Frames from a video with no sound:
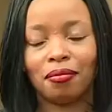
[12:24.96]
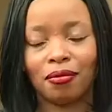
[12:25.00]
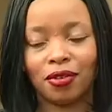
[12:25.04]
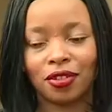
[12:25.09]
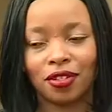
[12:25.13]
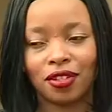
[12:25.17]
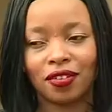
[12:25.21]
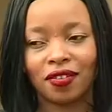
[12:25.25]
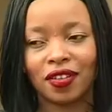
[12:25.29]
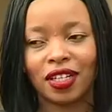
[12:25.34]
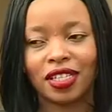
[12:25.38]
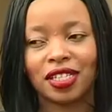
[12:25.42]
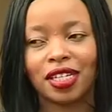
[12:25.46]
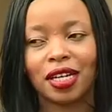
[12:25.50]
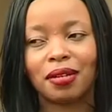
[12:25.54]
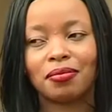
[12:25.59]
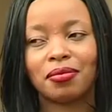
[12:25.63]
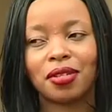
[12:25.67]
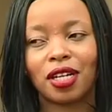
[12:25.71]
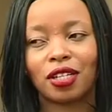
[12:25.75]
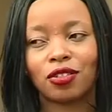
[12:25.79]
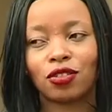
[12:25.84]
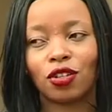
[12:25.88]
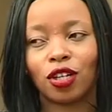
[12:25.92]
Most of the
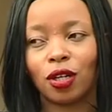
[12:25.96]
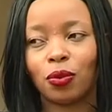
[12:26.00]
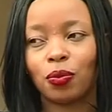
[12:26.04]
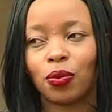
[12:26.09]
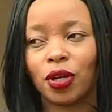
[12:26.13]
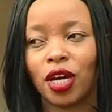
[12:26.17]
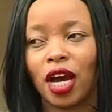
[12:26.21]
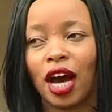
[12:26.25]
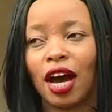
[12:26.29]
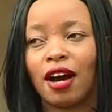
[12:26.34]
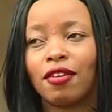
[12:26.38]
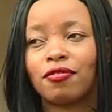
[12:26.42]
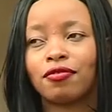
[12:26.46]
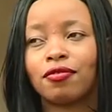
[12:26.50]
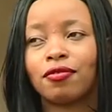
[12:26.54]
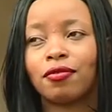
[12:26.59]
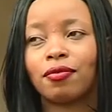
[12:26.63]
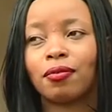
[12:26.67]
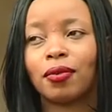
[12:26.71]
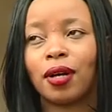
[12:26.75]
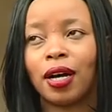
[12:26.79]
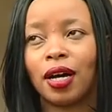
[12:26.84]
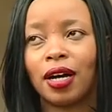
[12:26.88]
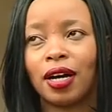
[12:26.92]
times actually we have
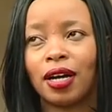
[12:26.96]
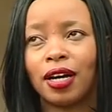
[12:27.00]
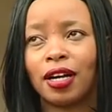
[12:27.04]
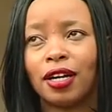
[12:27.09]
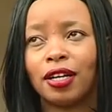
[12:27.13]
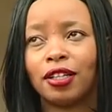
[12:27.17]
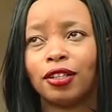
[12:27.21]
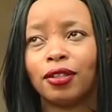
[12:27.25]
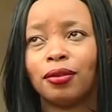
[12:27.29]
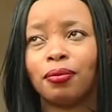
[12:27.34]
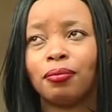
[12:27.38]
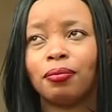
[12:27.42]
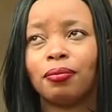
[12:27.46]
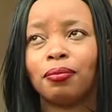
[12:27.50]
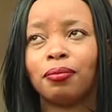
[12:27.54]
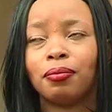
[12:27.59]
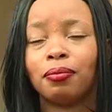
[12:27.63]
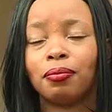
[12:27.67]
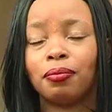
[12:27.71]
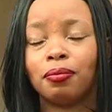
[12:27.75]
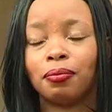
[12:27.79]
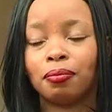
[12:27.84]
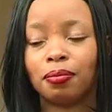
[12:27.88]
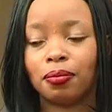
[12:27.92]
uh,
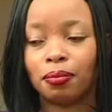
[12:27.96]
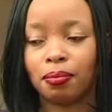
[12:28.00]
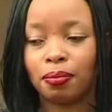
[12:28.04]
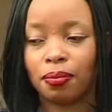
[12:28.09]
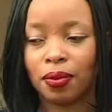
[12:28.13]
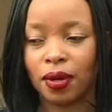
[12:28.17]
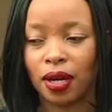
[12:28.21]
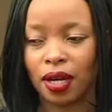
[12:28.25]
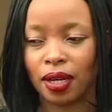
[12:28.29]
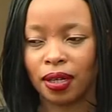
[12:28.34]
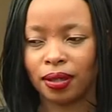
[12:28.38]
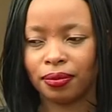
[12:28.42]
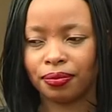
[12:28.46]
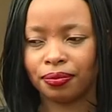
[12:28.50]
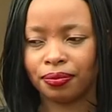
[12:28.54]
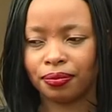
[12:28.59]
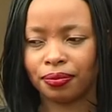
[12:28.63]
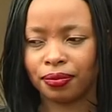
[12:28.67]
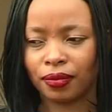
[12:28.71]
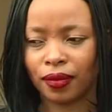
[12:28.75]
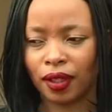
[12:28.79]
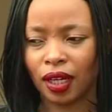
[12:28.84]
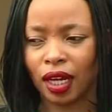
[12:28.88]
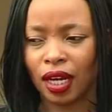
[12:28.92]

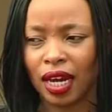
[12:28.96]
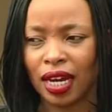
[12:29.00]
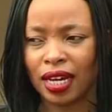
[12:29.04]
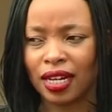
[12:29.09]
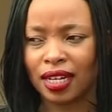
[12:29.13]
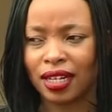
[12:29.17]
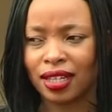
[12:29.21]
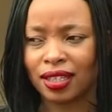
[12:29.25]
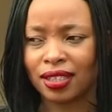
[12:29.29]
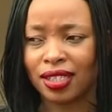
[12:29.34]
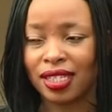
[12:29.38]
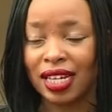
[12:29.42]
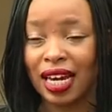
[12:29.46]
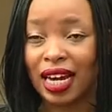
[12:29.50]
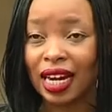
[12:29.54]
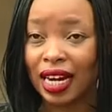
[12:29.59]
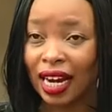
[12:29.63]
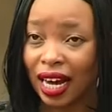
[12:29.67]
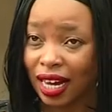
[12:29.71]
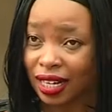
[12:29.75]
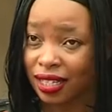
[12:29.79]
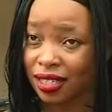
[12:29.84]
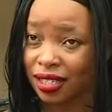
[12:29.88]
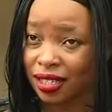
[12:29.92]
um, like
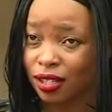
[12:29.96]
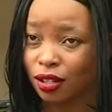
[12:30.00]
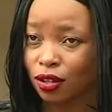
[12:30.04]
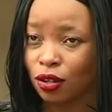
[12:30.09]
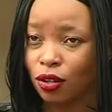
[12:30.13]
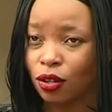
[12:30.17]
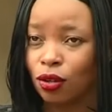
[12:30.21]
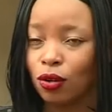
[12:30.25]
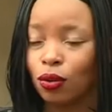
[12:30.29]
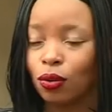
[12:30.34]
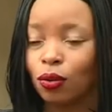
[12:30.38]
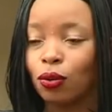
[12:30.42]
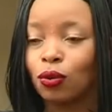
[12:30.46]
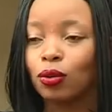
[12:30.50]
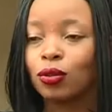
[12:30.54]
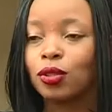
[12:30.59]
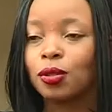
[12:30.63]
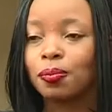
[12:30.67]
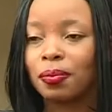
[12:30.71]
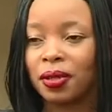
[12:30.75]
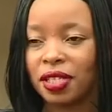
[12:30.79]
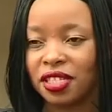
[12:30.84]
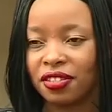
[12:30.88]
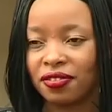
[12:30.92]
tailors who
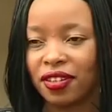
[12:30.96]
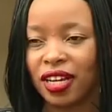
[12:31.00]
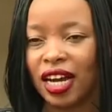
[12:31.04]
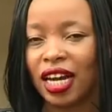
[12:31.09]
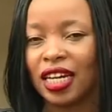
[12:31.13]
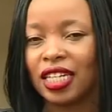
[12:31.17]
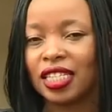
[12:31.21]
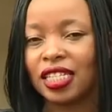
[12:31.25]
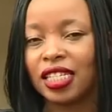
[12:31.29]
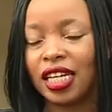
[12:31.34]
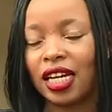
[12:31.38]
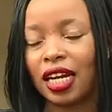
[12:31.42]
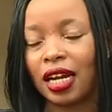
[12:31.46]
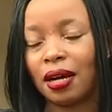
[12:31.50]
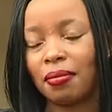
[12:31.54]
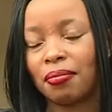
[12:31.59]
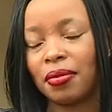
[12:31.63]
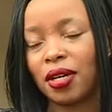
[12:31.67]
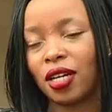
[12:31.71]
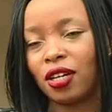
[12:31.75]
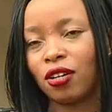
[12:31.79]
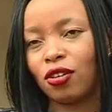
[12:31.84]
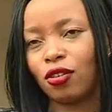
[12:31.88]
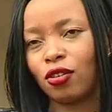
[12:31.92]
specifically tailor
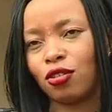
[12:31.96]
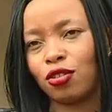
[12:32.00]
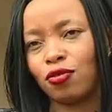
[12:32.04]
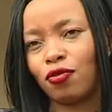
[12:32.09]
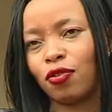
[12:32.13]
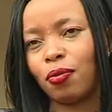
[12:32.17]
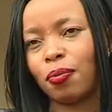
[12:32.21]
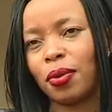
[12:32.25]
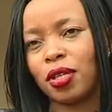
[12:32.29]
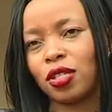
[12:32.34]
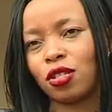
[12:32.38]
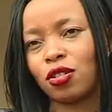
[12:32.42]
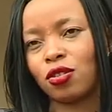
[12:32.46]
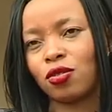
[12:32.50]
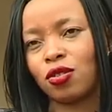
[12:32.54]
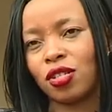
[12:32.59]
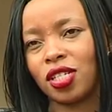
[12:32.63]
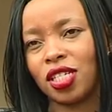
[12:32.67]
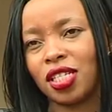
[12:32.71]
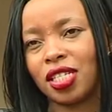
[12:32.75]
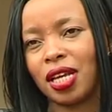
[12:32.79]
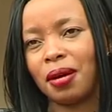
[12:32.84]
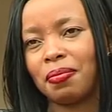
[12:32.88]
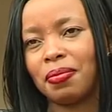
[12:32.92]
make clothes for persons with
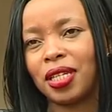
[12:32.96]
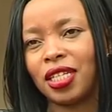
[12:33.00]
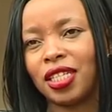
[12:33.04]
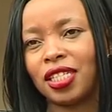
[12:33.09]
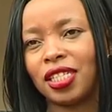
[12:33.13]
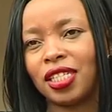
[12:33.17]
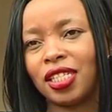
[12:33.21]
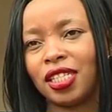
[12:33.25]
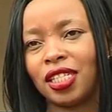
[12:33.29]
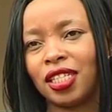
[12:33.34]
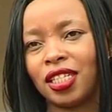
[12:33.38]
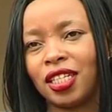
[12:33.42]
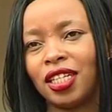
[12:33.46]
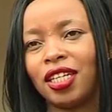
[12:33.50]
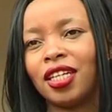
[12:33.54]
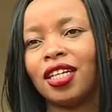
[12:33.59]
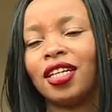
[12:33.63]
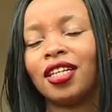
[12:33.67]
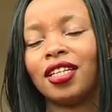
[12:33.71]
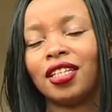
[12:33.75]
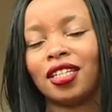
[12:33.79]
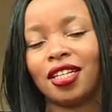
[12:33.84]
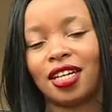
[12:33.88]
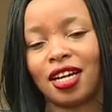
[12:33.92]
disability.
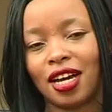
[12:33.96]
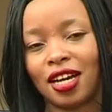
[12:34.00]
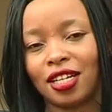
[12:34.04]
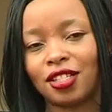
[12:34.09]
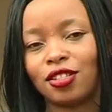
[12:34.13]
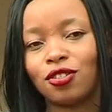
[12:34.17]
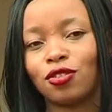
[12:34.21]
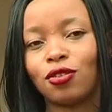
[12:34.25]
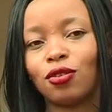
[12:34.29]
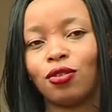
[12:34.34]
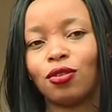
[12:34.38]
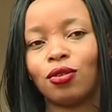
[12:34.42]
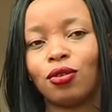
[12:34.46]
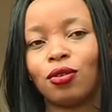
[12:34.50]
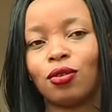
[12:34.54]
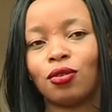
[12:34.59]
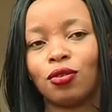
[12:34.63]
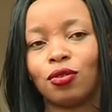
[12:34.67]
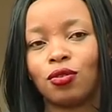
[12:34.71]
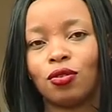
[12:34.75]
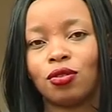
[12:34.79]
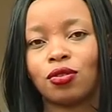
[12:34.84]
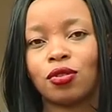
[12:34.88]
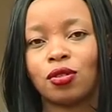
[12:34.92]
Yeah, so
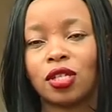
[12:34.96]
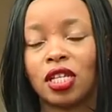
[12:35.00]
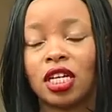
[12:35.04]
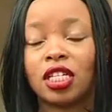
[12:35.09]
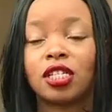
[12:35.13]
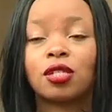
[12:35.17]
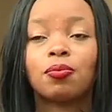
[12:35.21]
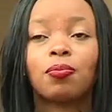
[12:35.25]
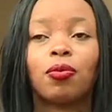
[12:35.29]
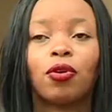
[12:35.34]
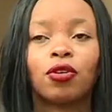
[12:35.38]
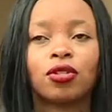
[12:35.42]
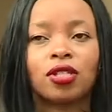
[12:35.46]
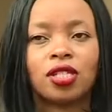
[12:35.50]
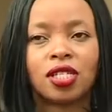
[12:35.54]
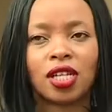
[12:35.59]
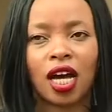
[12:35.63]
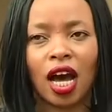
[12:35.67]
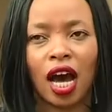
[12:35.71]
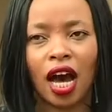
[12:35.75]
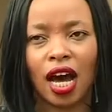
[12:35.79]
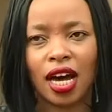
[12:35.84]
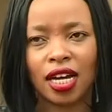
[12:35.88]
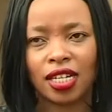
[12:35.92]
those they sponsor
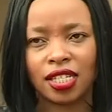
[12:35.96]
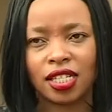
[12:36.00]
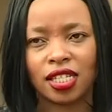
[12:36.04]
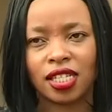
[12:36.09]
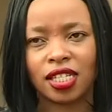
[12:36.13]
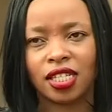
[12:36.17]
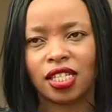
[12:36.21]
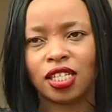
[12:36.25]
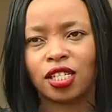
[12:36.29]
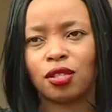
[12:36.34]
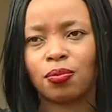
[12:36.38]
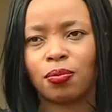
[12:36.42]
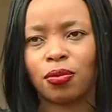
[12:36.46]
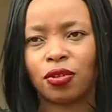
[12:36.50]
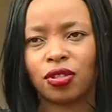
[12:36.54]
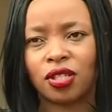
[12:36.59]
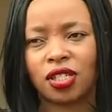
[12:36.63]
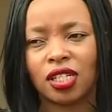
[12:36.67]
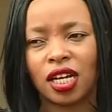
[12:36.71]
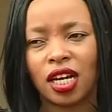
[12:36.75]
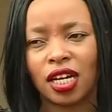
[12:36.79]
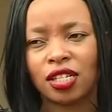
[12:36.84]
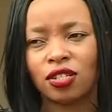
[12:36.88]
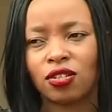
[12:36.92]
us. They just
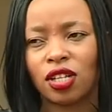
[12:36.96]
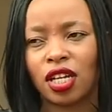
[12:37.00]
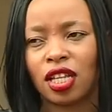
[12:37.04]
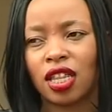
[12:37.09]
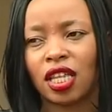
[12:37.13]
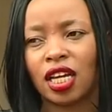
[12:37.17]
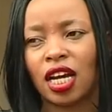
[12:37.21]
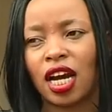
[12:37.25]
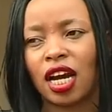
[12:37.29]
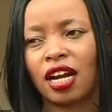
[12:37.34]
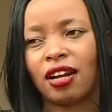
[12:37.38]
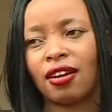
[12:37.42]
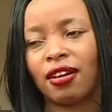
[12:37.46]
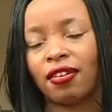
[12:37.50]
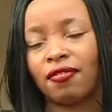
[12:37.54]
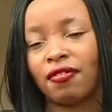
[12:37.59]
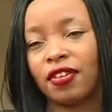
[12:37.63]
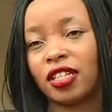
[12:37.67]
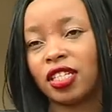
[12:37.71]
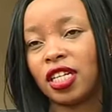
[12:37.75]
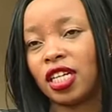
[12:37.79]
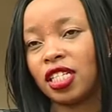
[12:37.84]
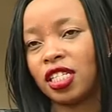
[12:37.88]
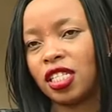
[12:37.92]
sponsor us so that they can
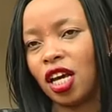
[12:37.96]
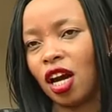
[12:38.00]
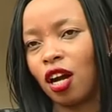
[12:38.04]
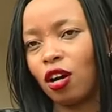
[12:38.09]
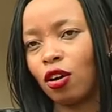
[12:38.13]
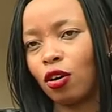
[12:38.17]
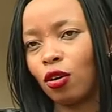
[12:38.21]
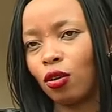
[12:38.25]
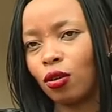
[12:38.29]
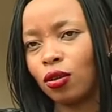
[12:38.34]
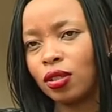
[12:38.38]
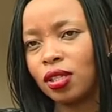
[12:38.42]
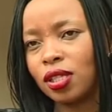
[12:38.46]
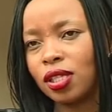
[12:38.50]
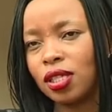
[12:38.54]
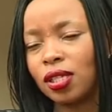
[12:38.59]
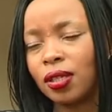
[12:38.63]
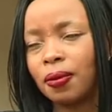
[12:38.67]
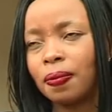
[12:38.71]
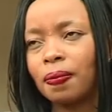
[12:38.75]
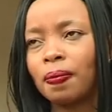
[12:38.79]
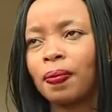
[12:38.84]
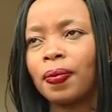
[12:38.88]
advertise their clothes.